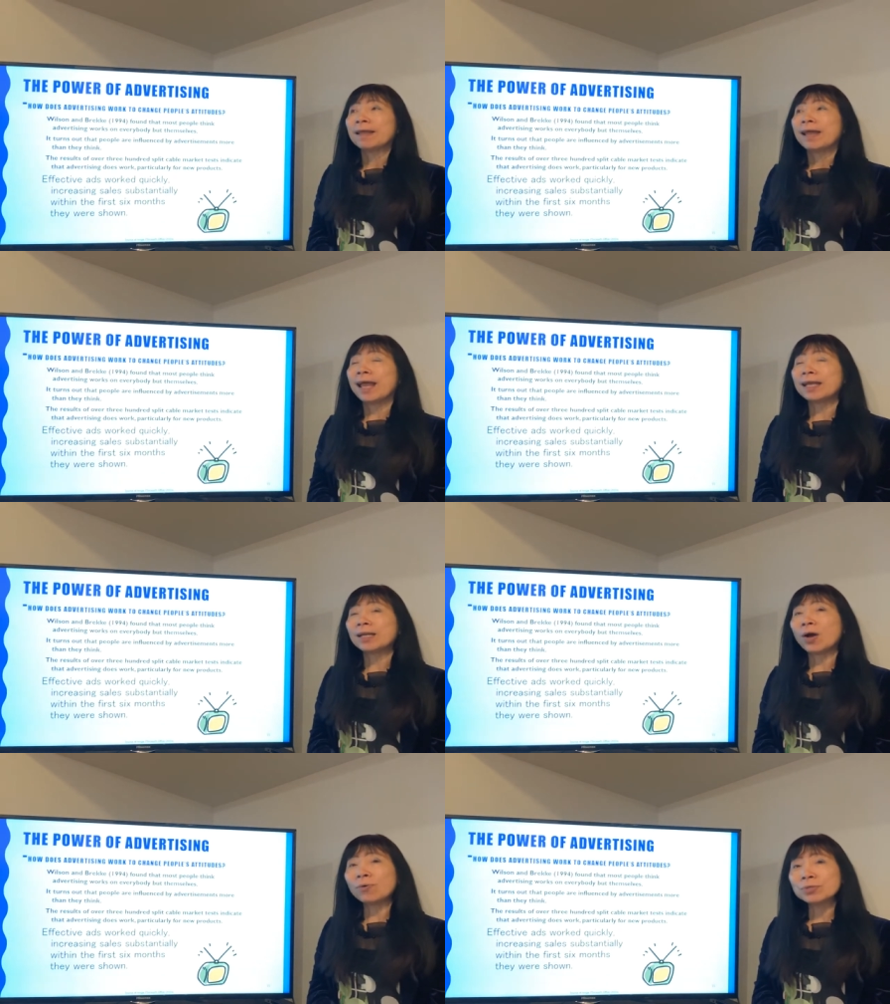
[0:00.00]
And
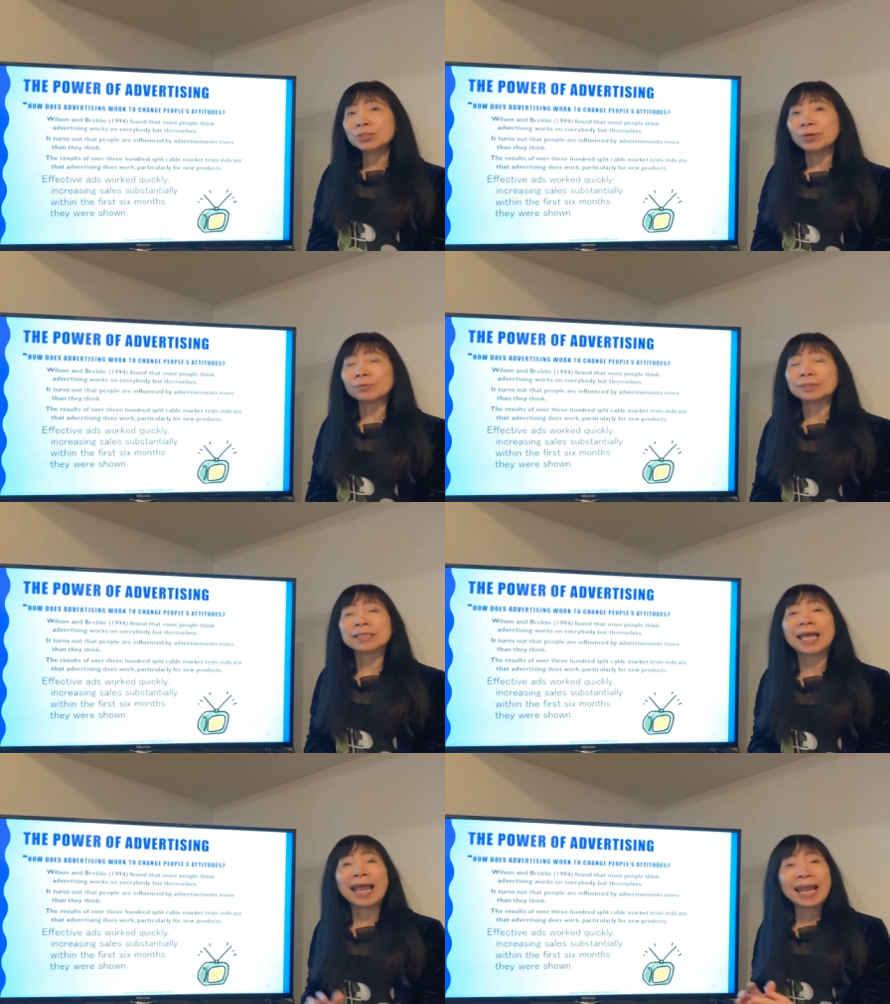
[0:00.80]
also
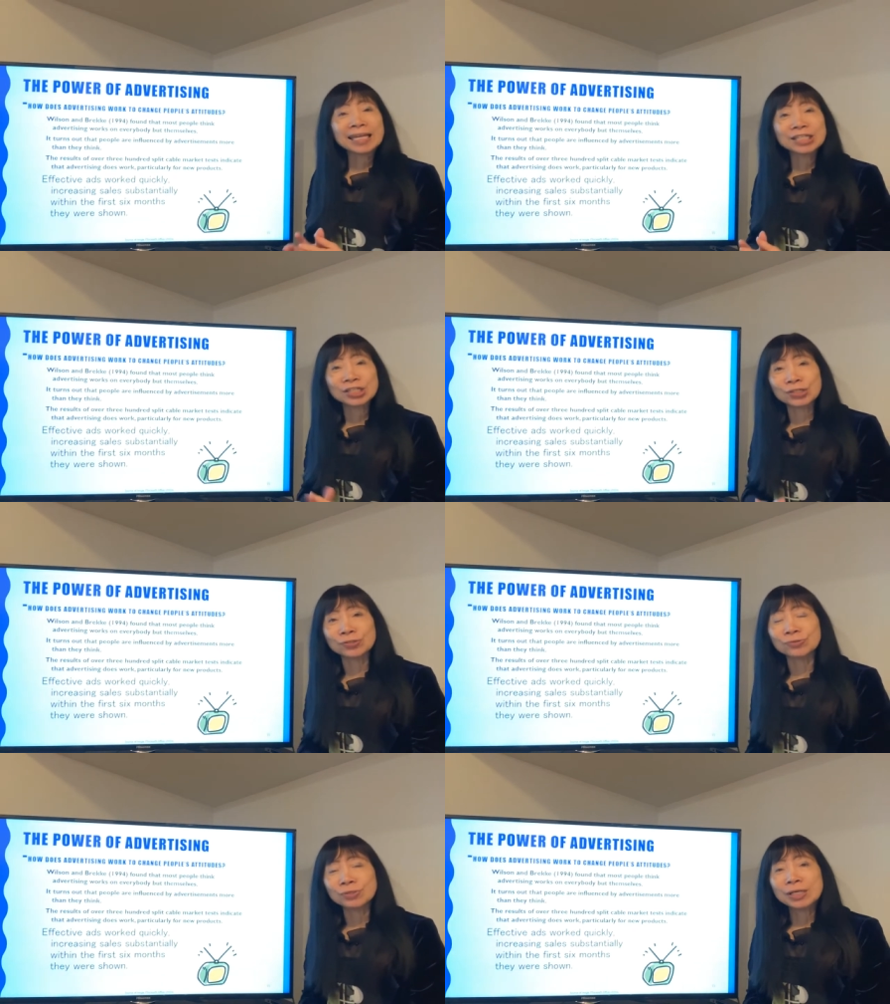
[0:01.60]
the
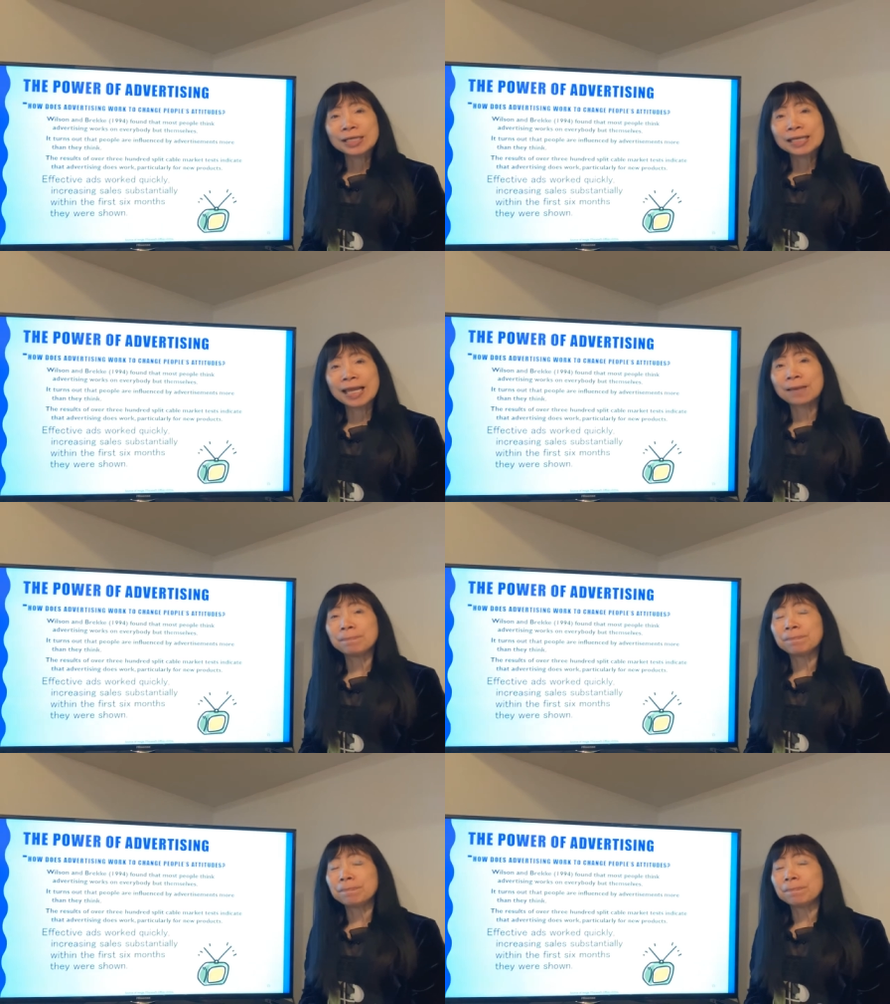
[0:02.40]
attitude can
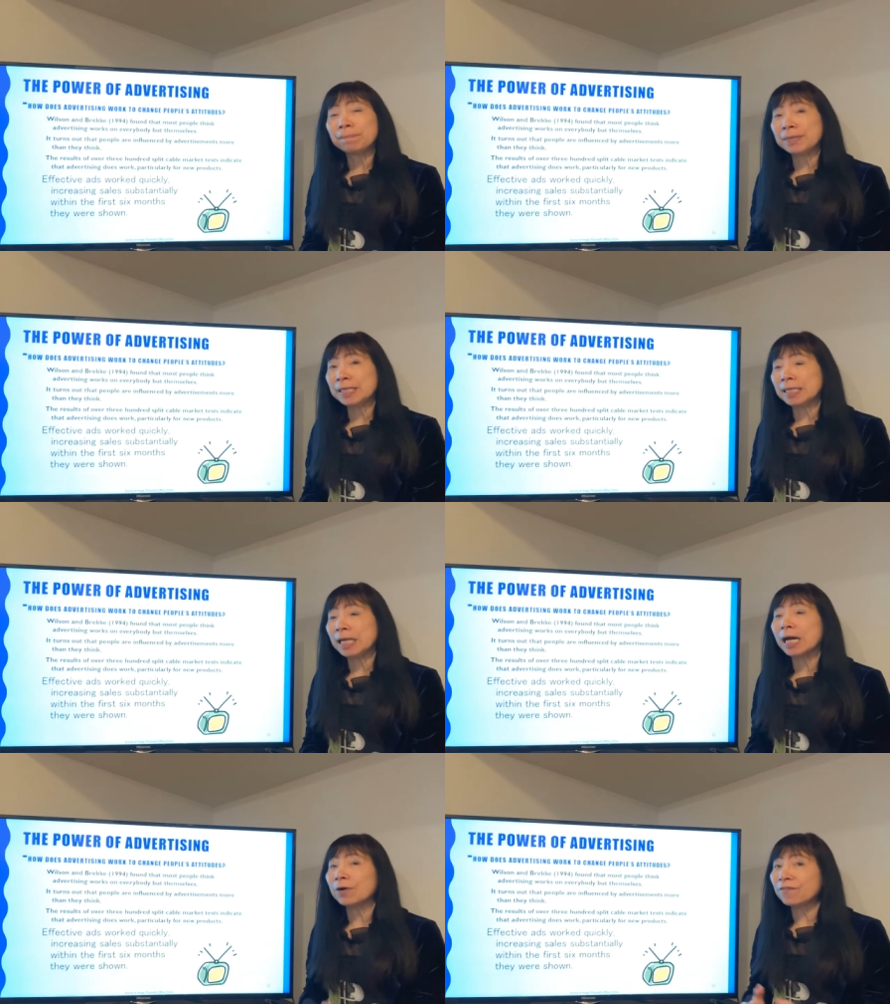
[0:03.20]
be
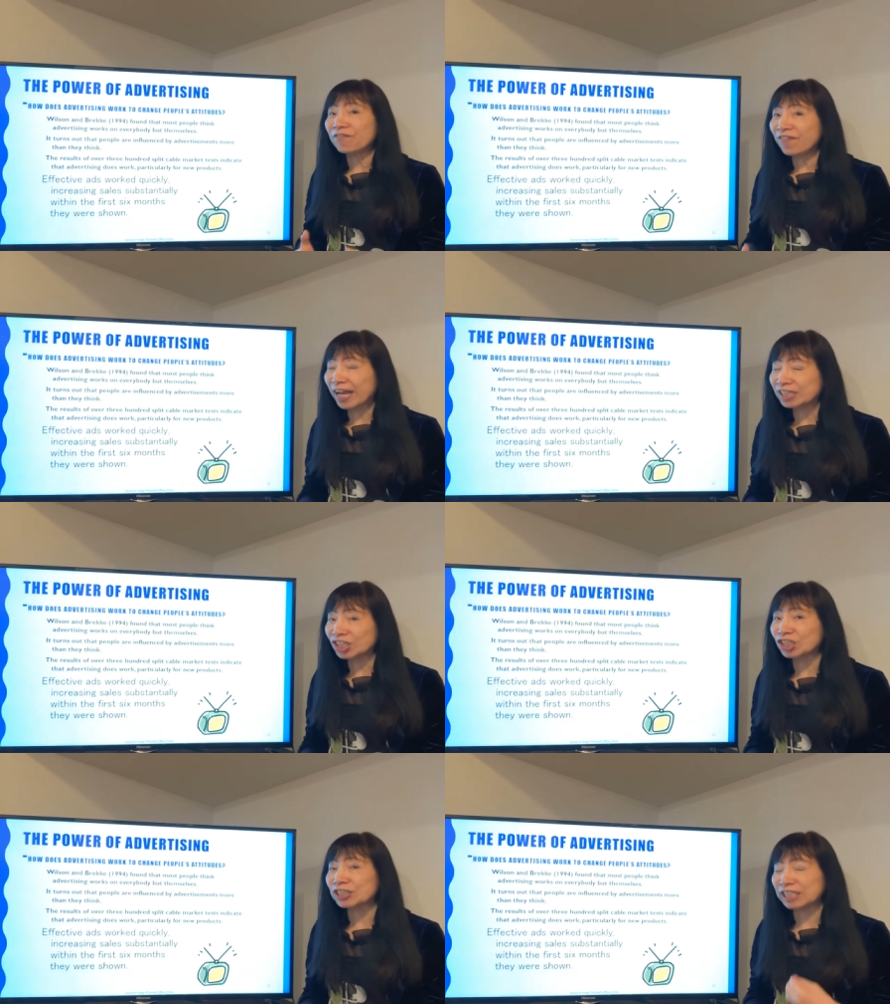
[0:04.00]
a
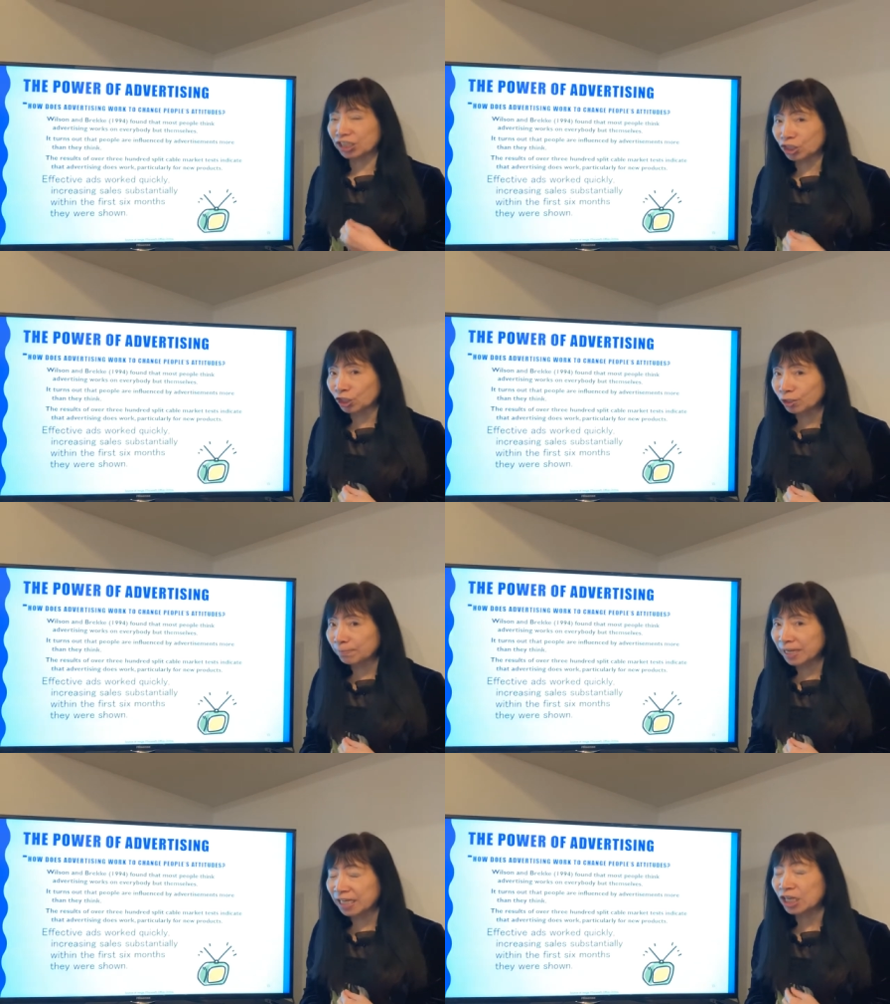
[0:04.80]
factor
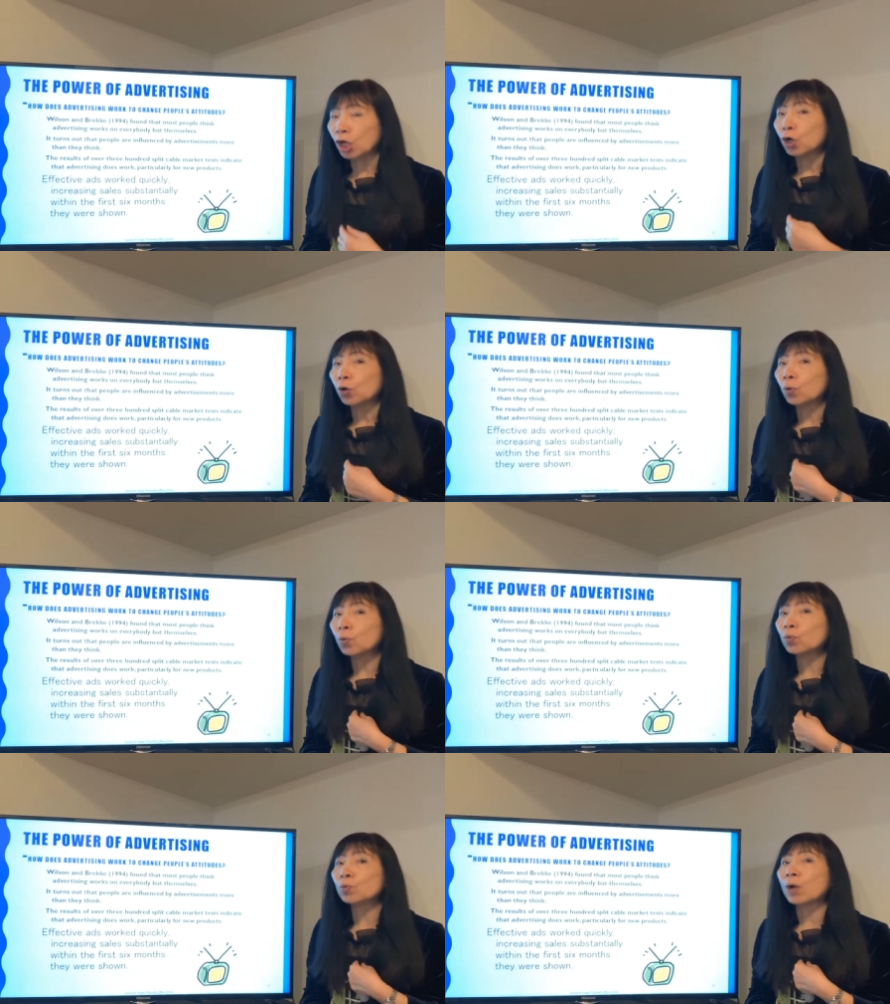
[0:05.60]
determine
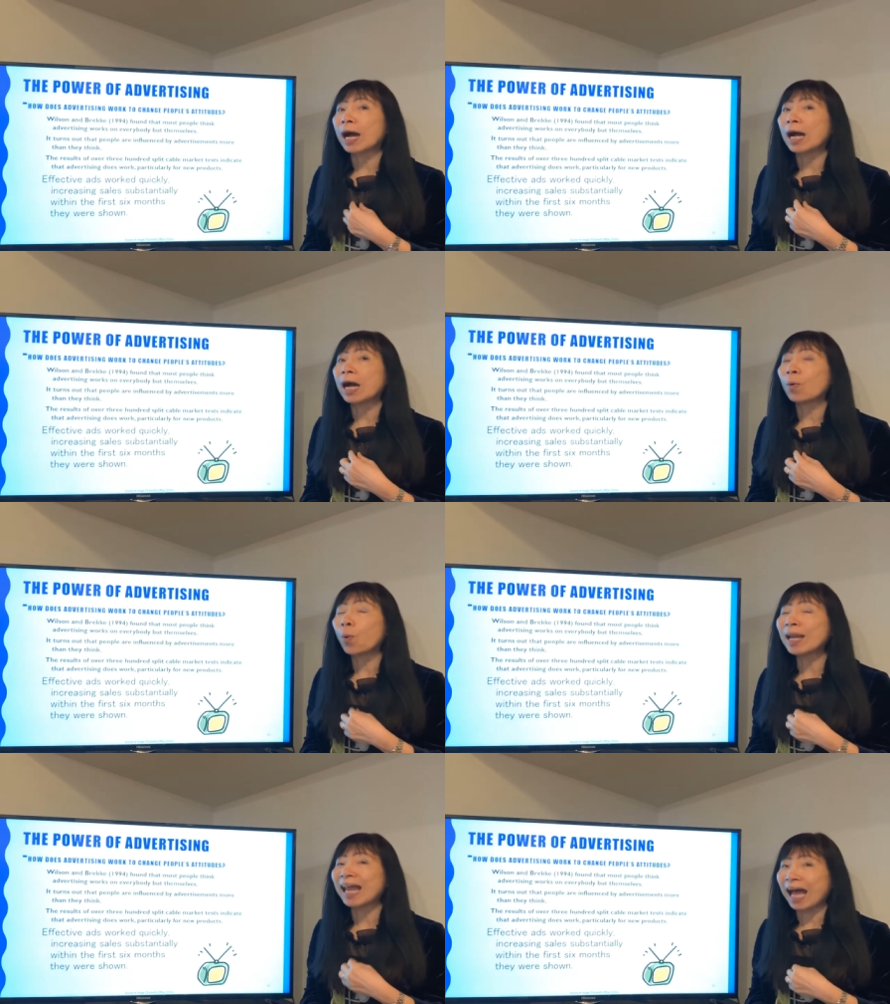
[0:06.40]
who,
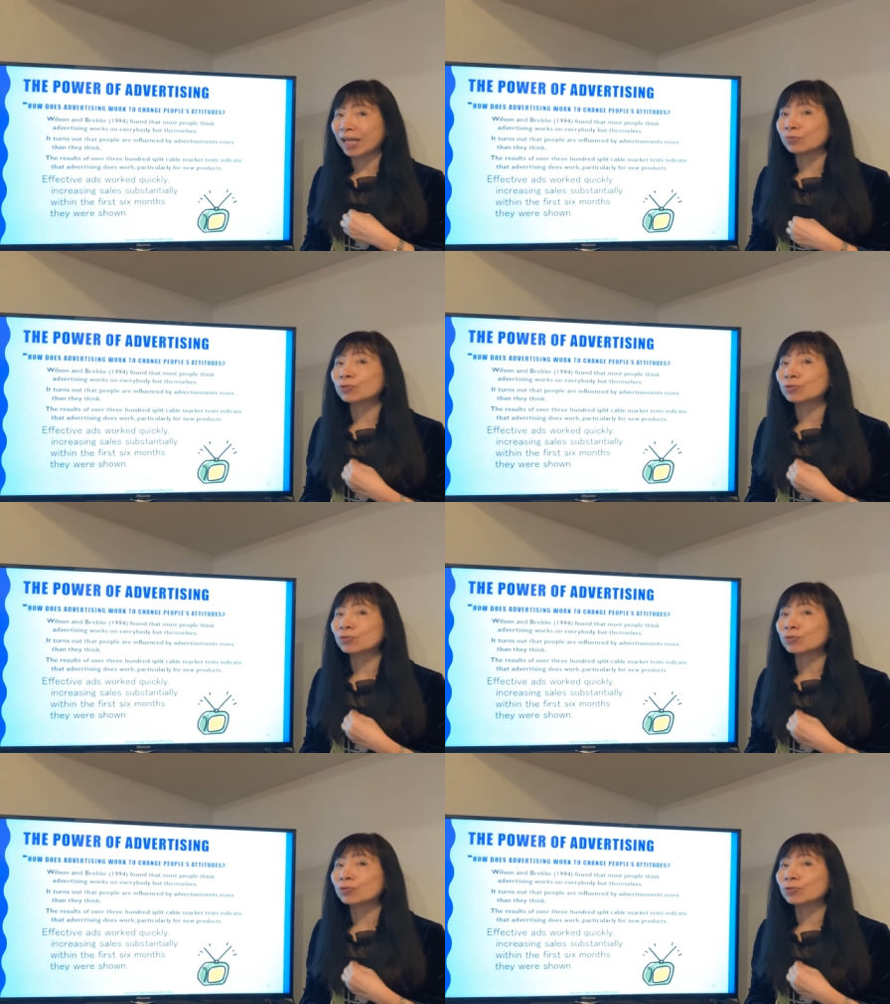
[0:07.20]
what are you